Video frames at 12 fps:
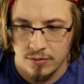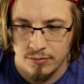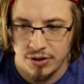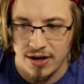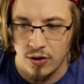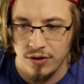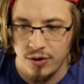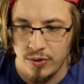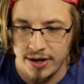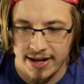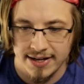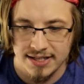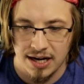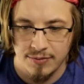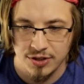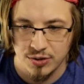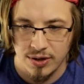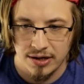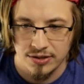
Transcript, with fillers: Play only one hand type this round,